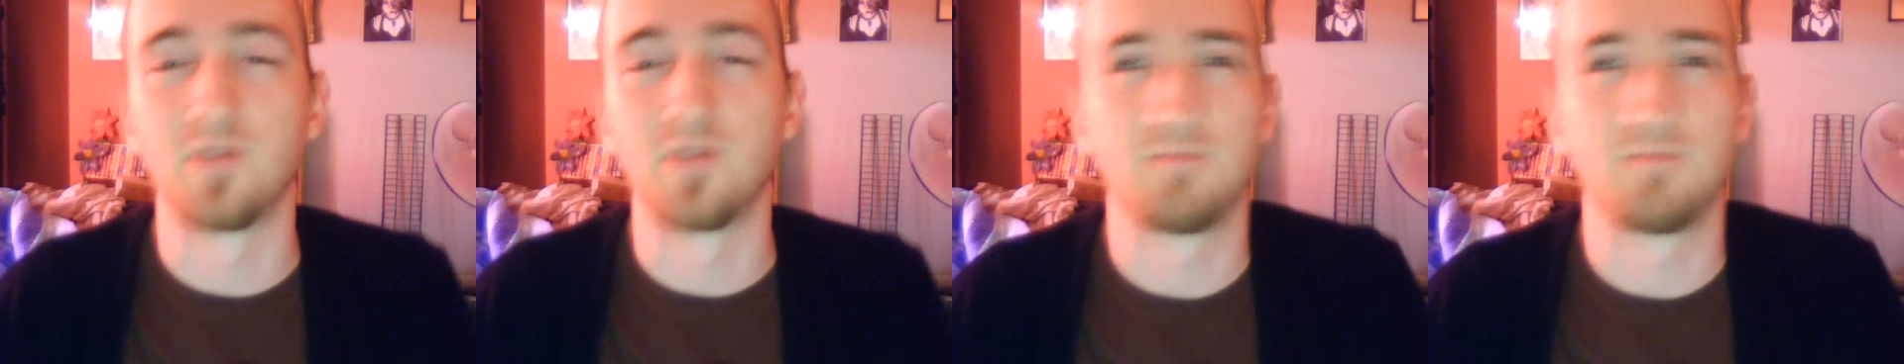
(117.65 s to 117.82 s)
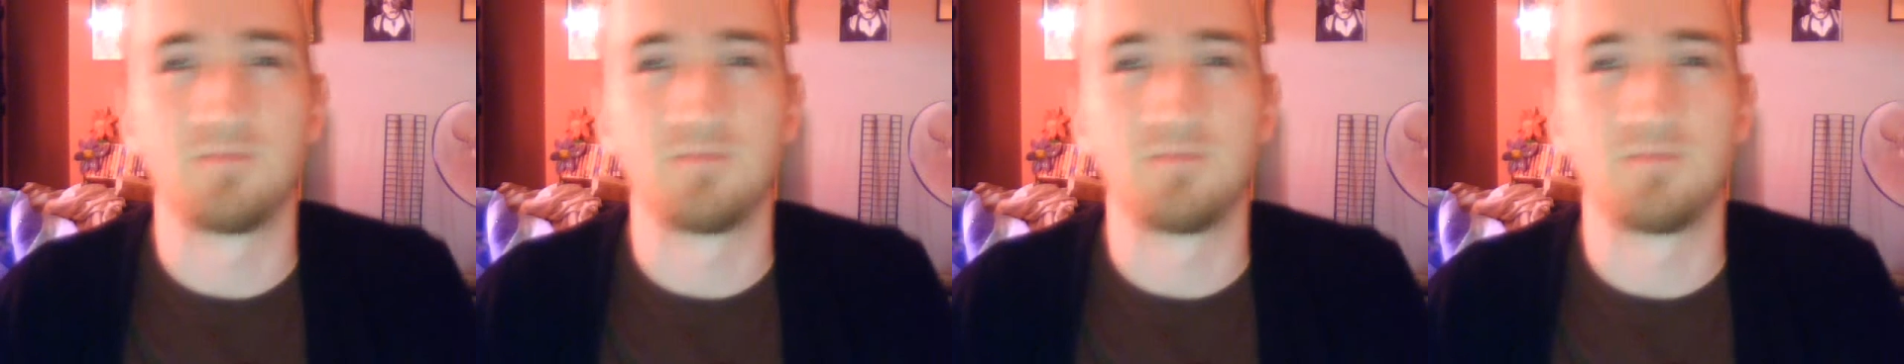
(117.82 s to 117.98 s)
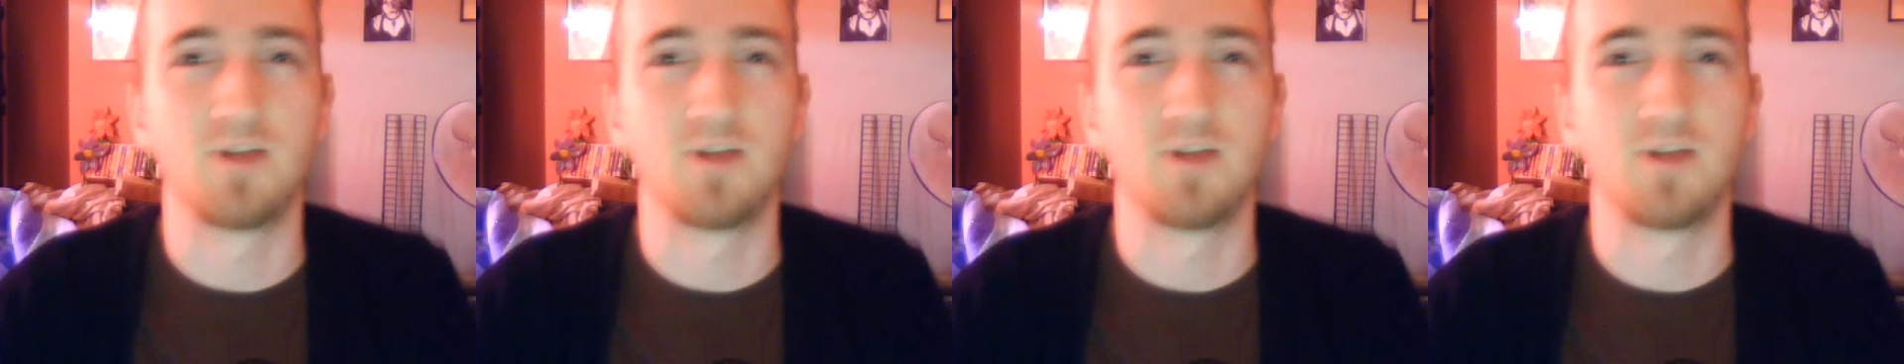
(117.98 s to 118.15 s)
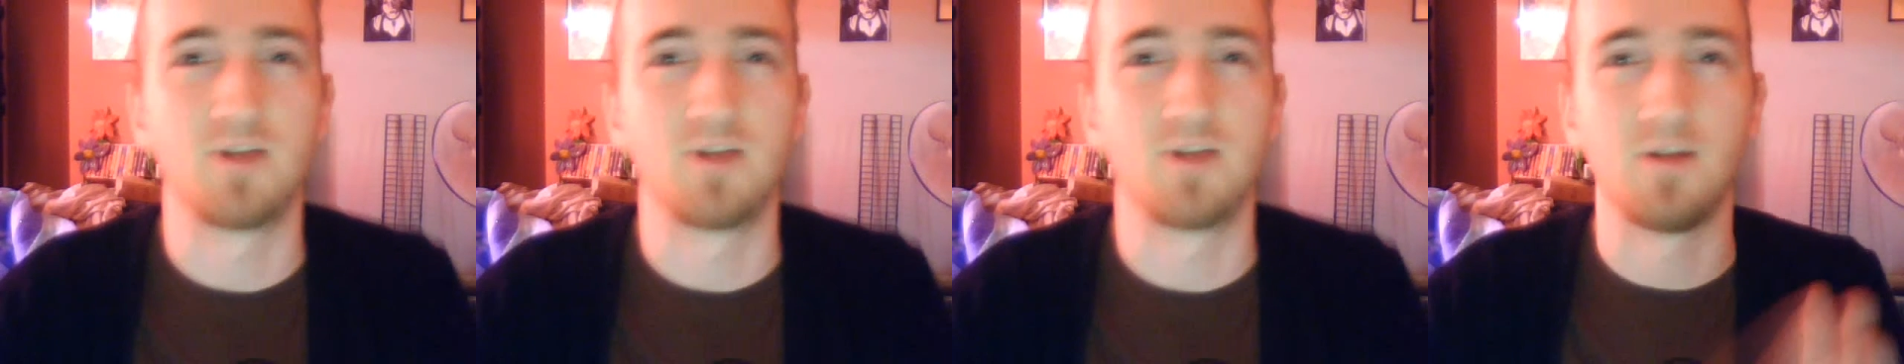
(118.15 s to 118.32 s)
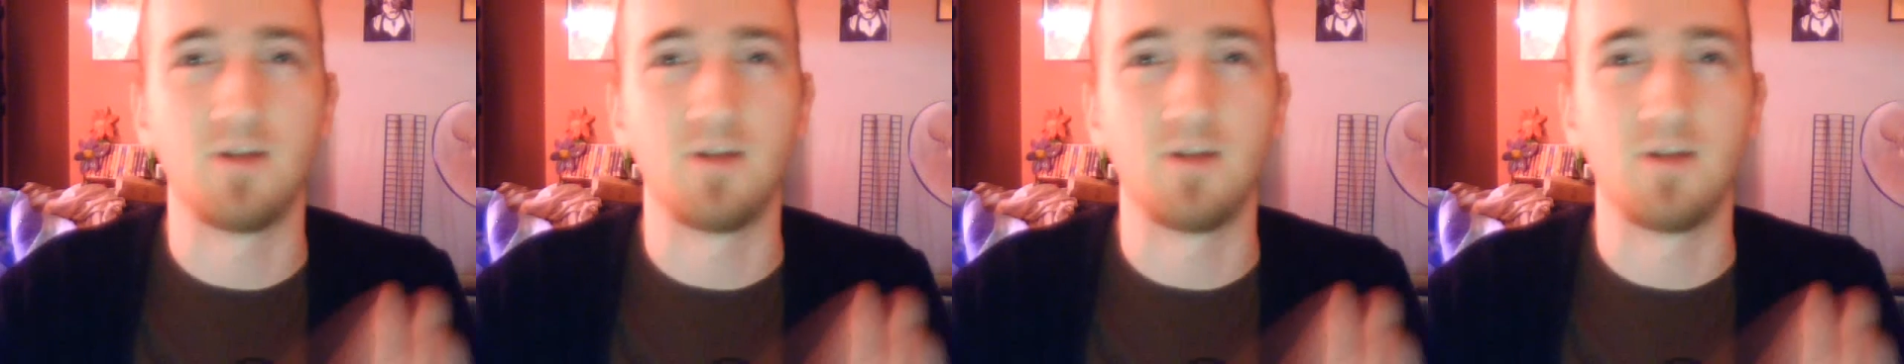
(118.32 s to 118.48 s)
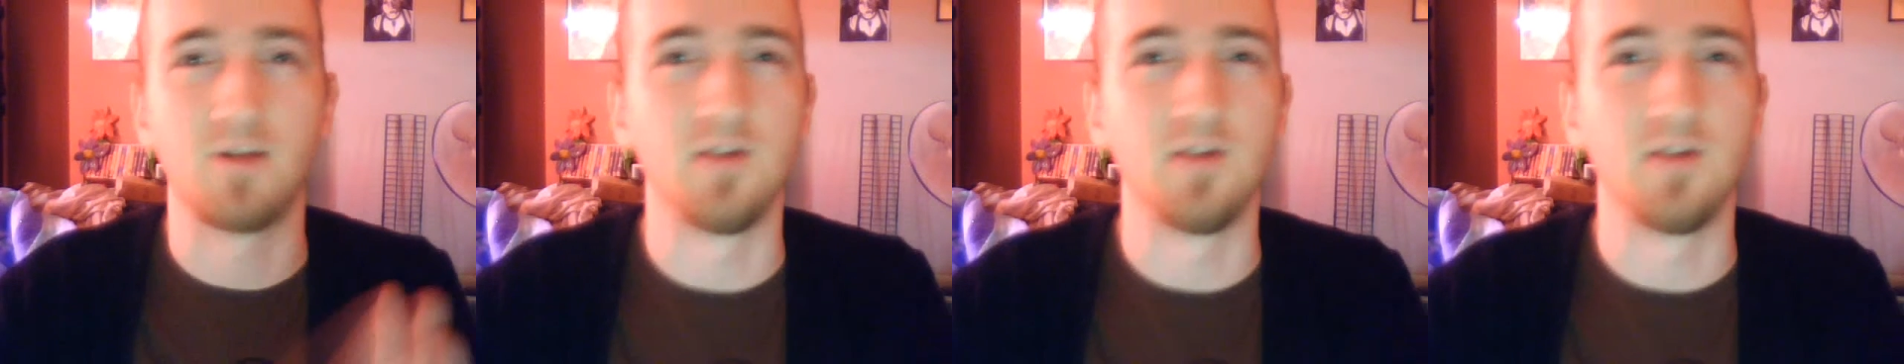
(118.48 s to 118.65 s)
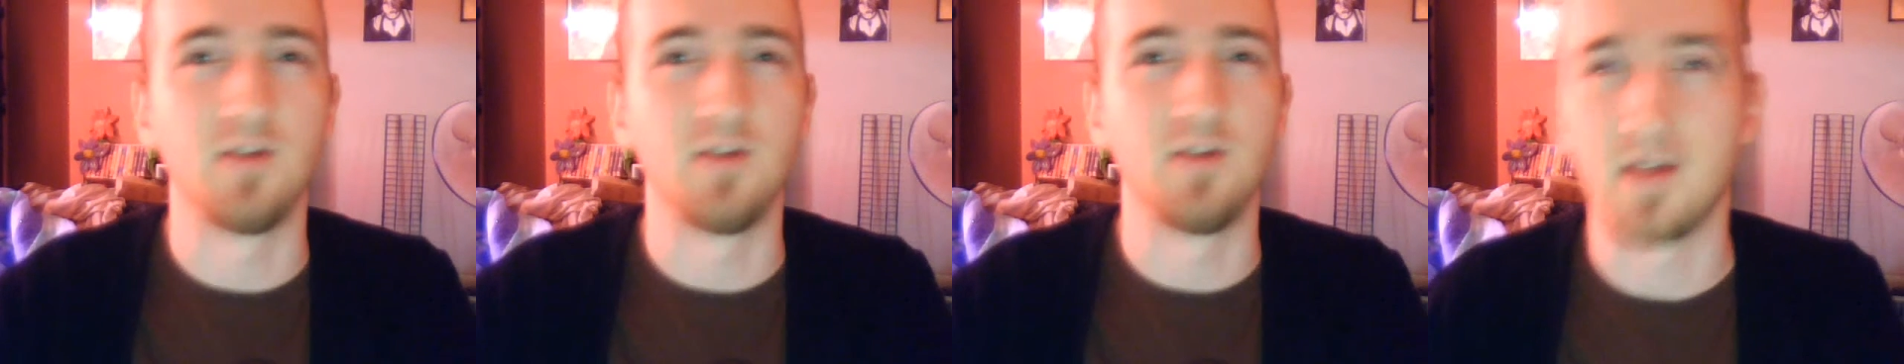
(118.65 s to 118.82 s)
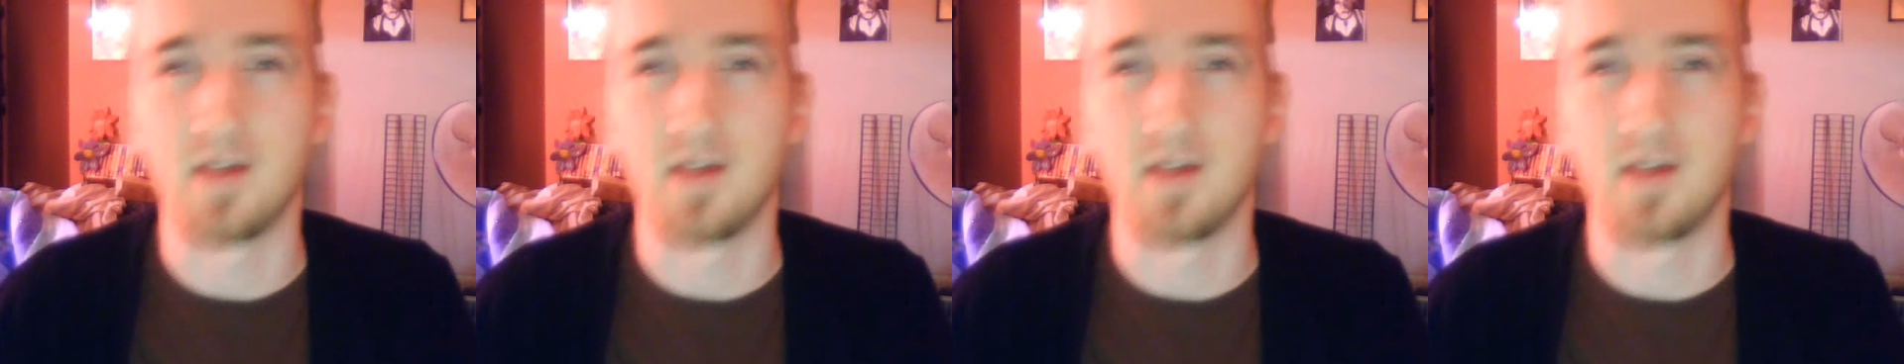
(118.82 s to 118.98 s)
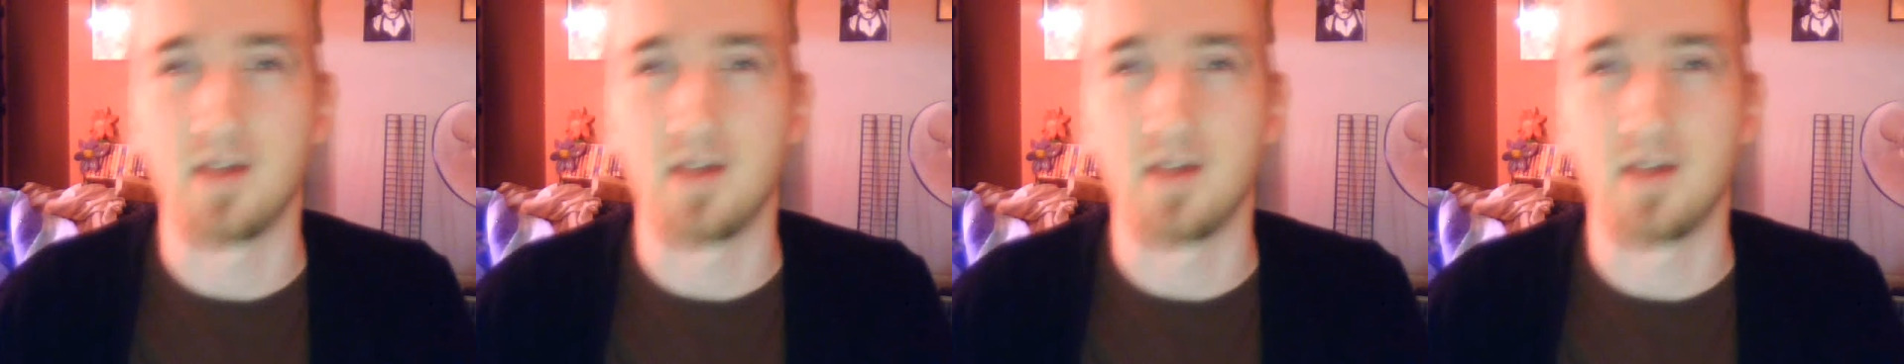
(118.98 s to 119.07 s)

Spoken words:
document you guys have,